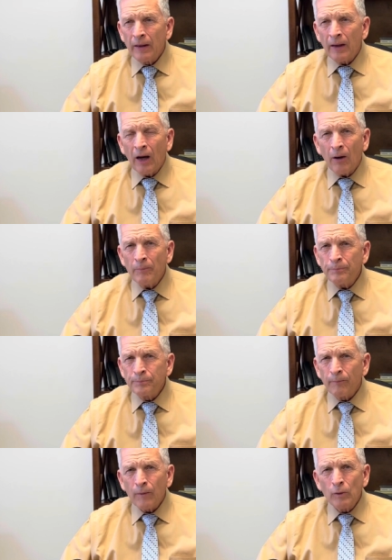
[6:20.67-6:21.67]
um,
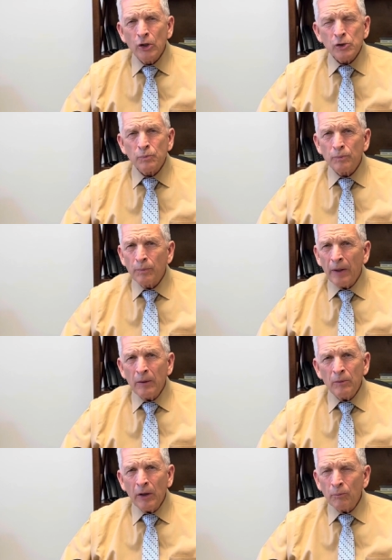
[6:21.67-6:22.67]
just
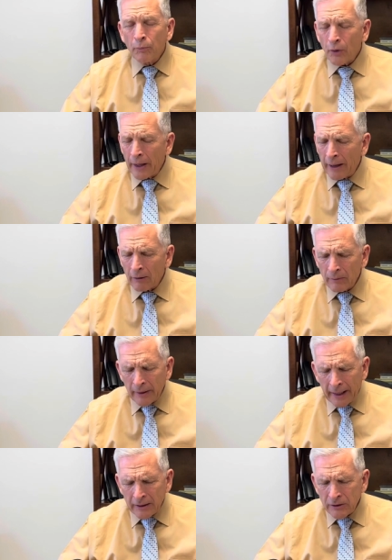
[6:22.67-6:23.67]
in, in prayer
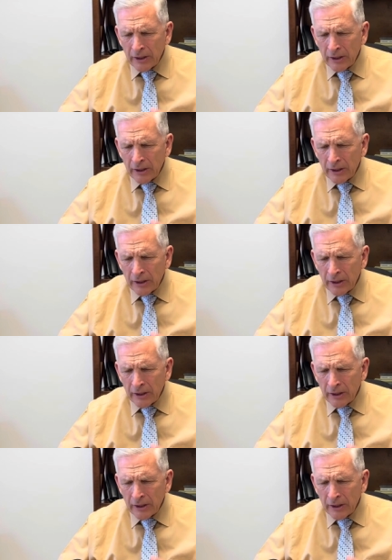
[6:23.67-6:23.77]
and,